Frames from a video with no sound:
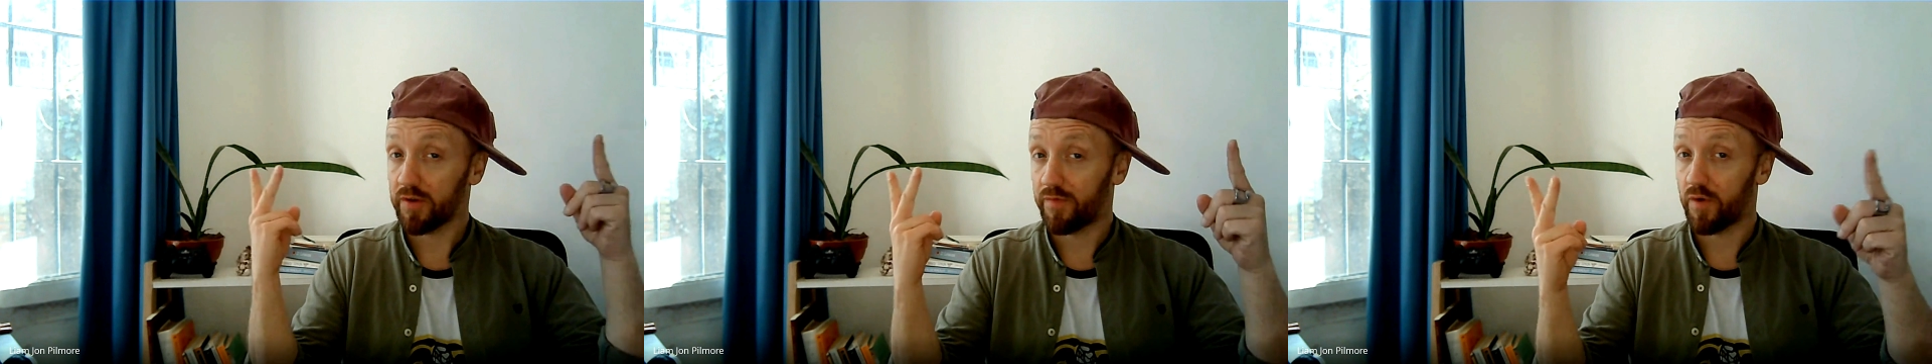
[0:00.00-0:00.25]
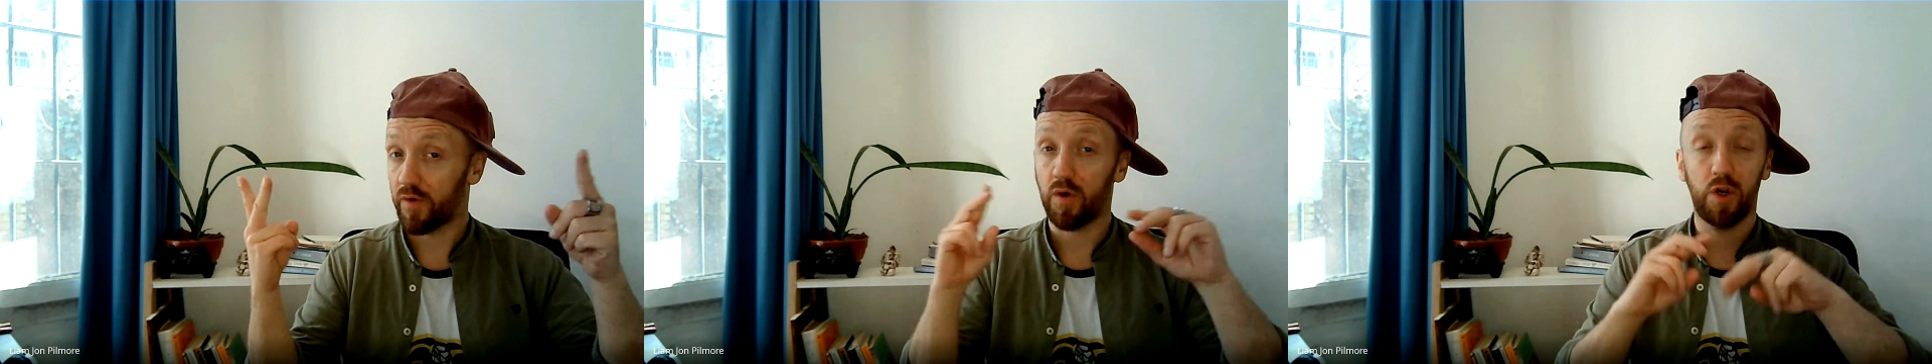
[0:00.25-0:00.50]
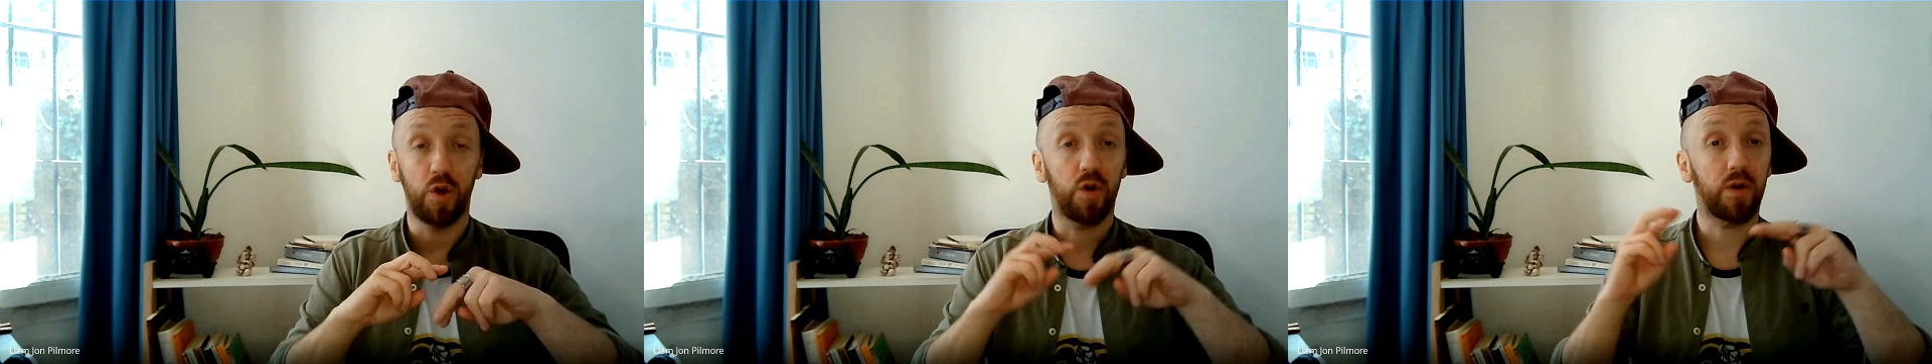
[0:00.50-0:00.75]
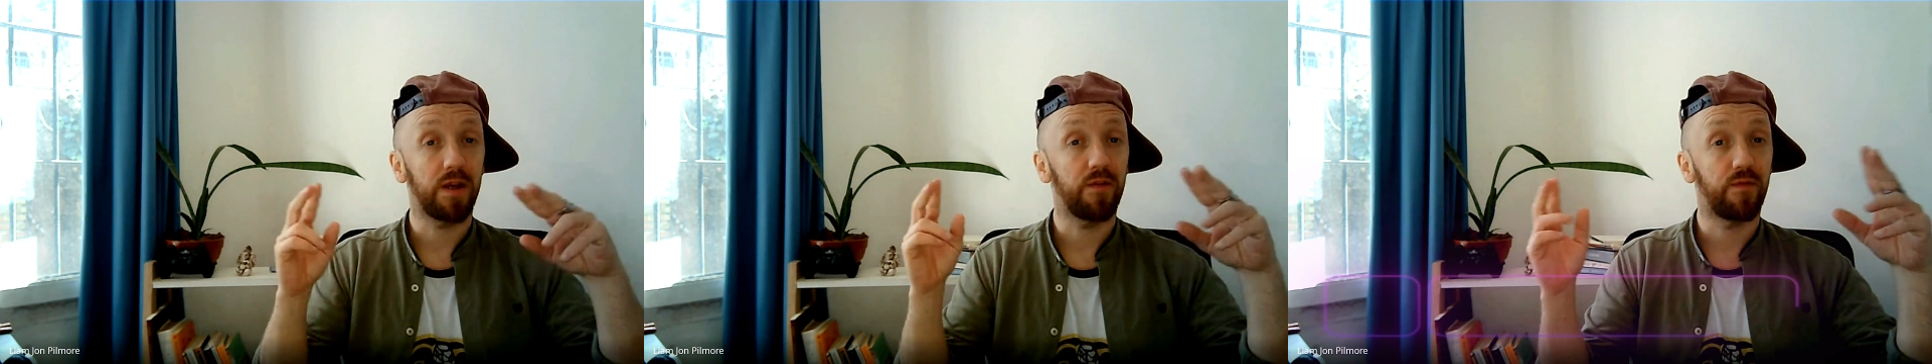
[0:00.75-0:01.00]
for,
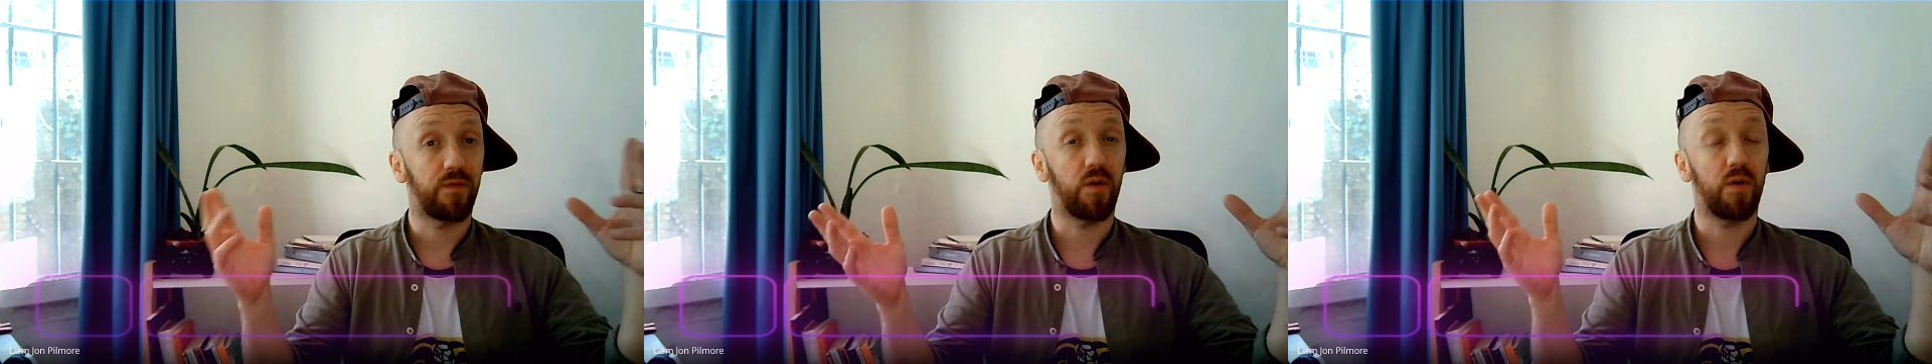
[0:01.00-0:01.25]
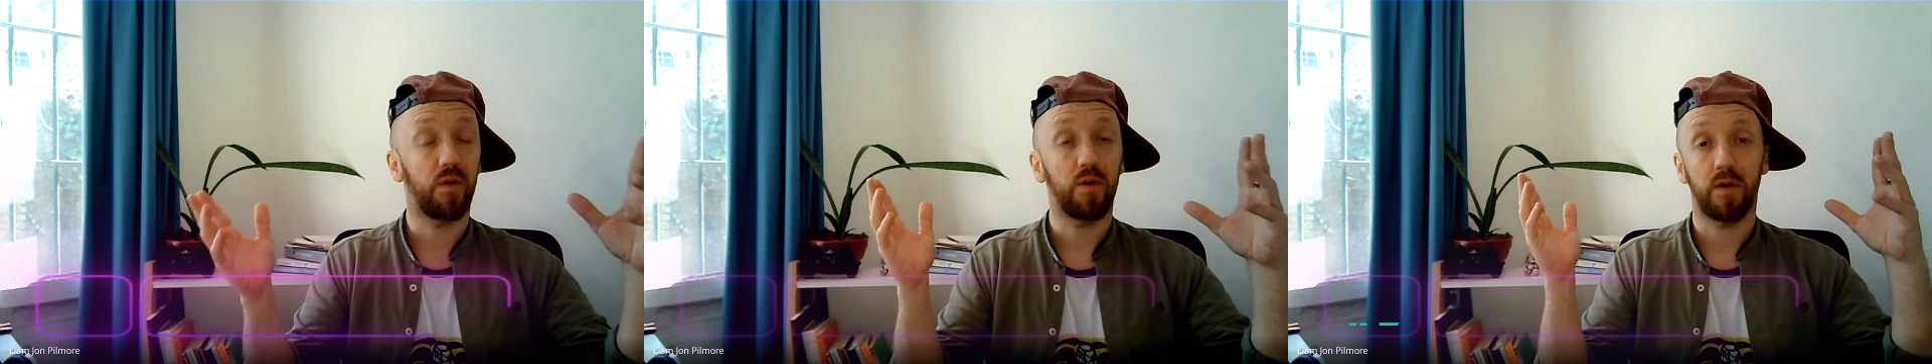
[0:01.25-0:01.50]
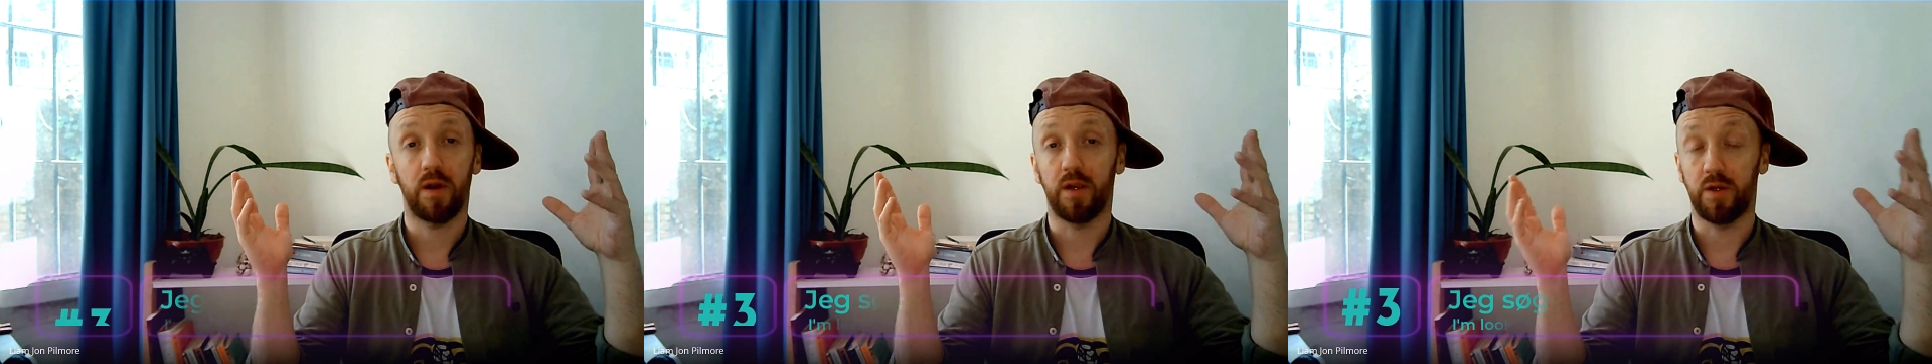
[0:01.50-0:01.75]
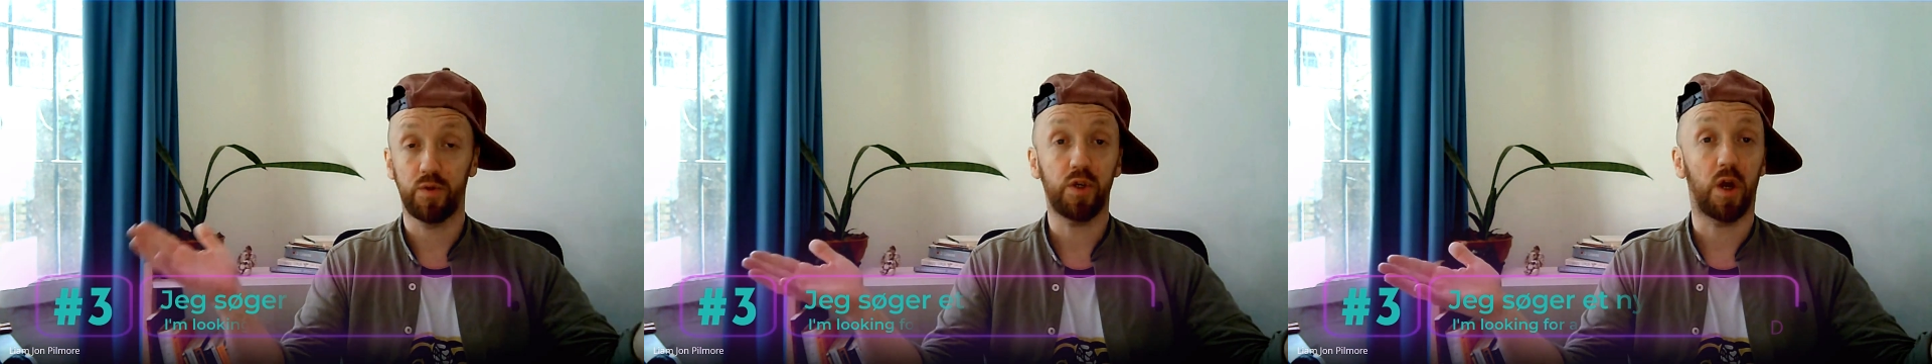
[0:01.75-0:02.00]
looking for a
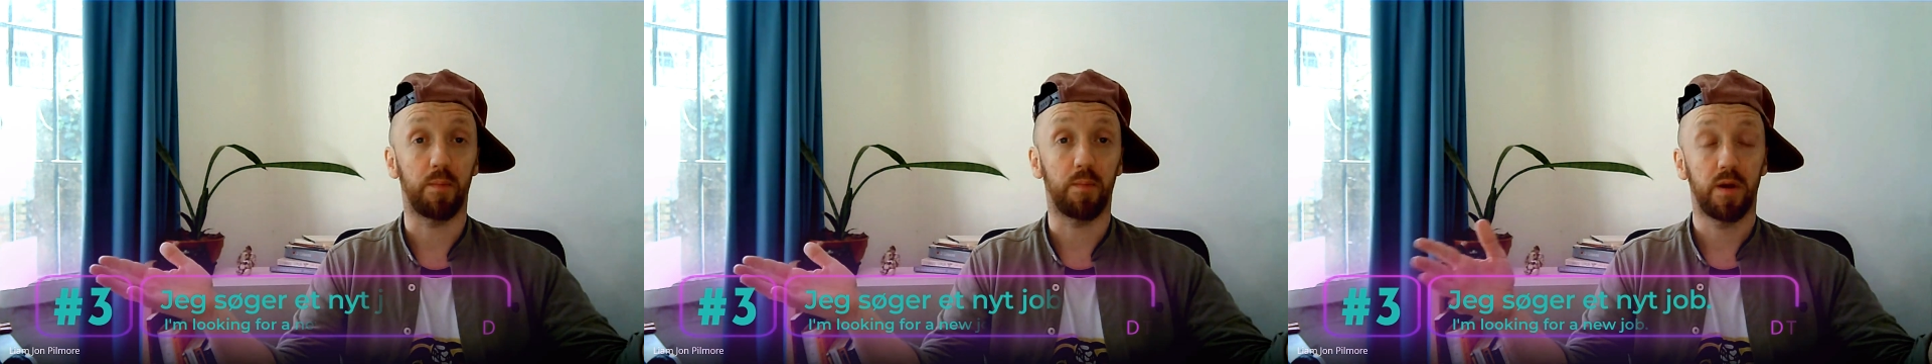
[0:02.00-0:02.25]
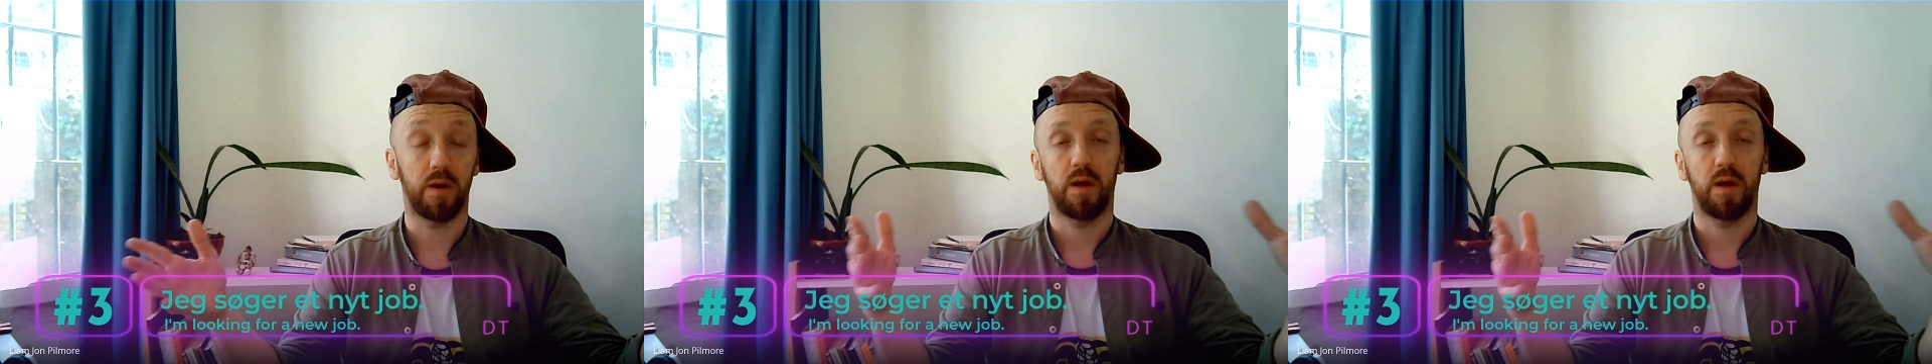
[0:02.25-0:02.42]
new job.